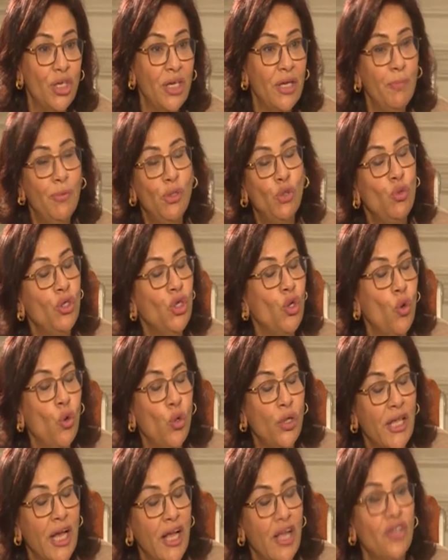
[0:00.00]
between
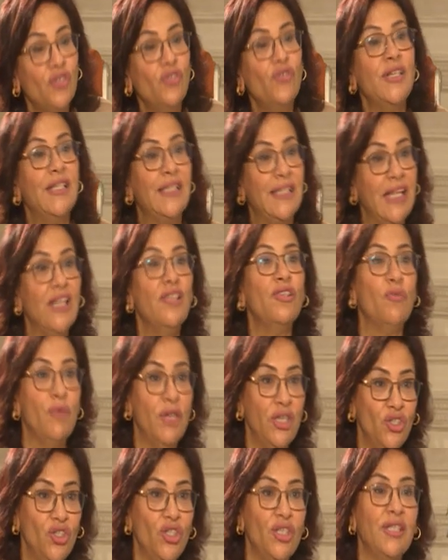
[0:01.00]
all the countries in the
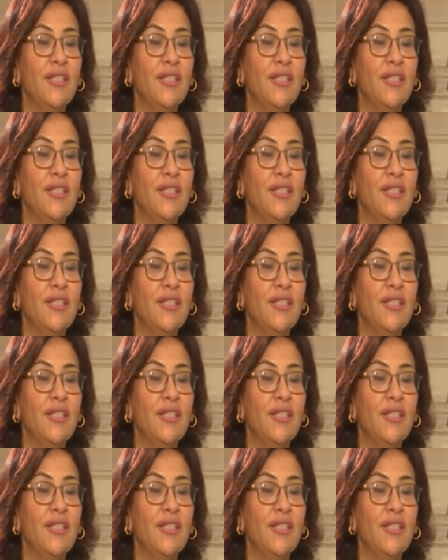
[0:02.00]
region.